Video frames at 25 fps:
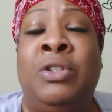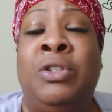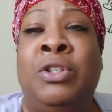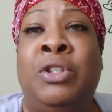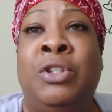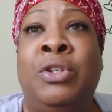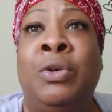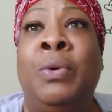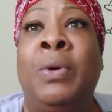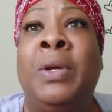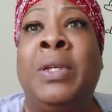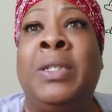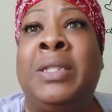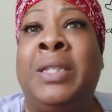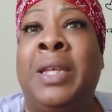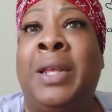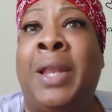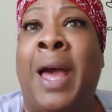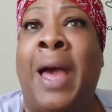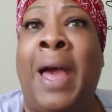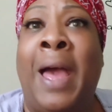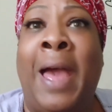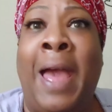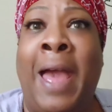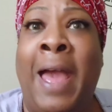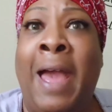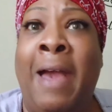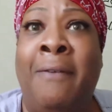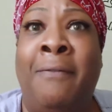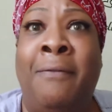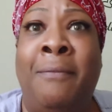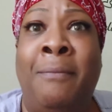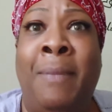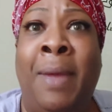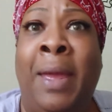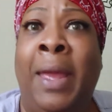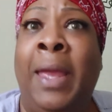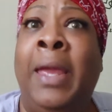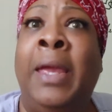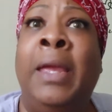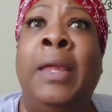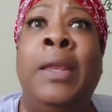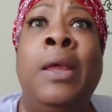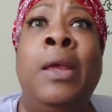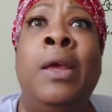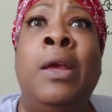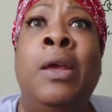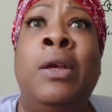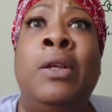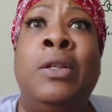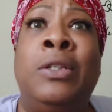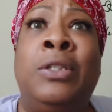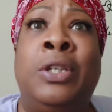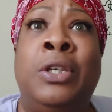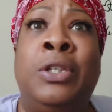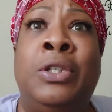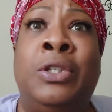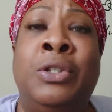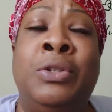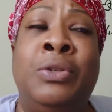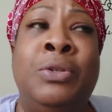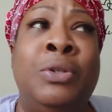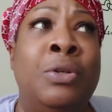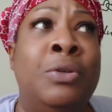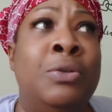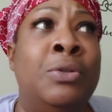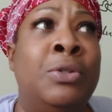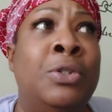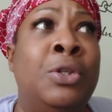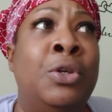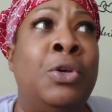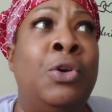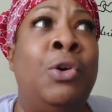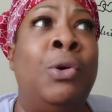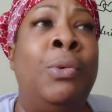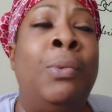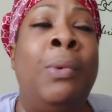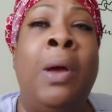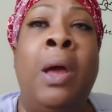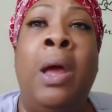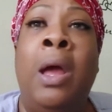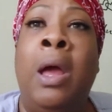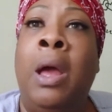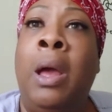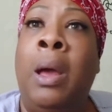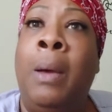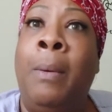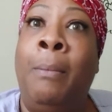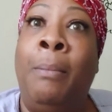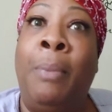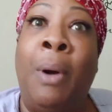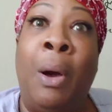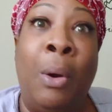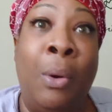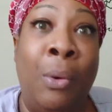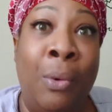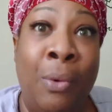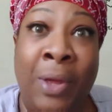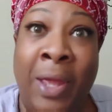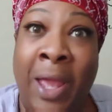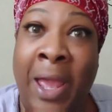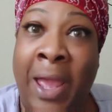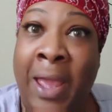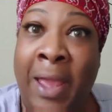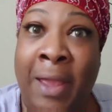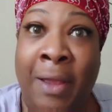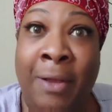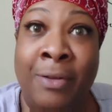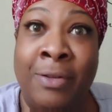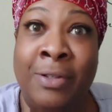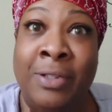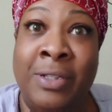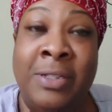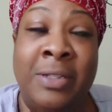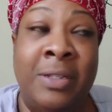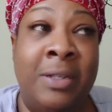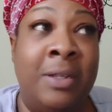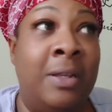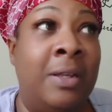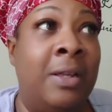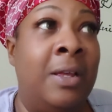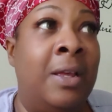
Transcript: choice that I have made to do YouTube. But who cares?